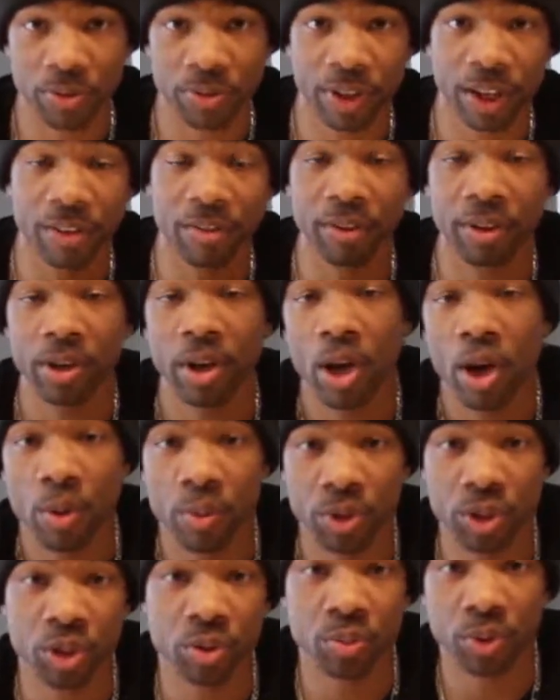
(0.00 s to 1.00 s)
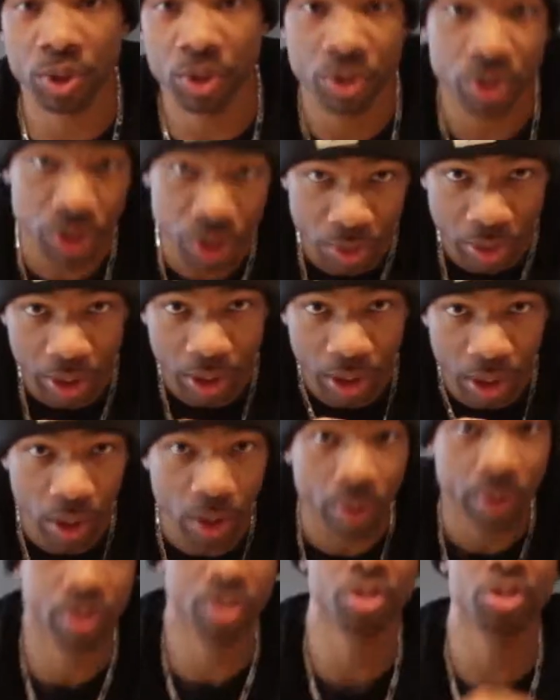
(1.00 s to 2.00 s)
favorite, which is when you're shooting
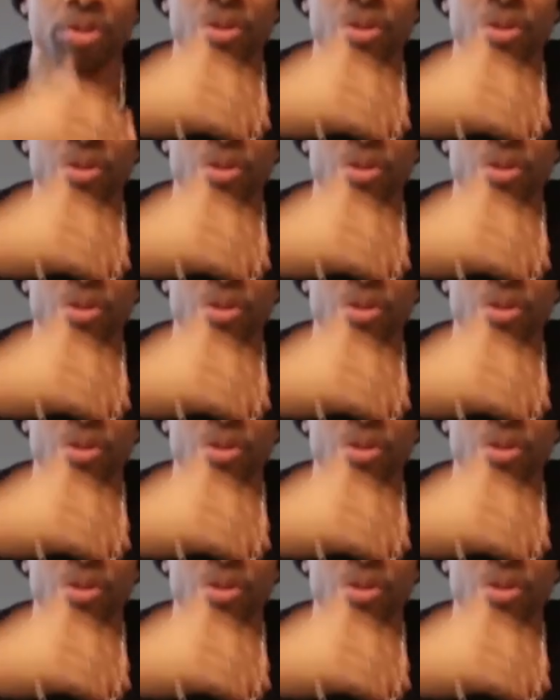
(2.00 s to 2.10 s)
low and you're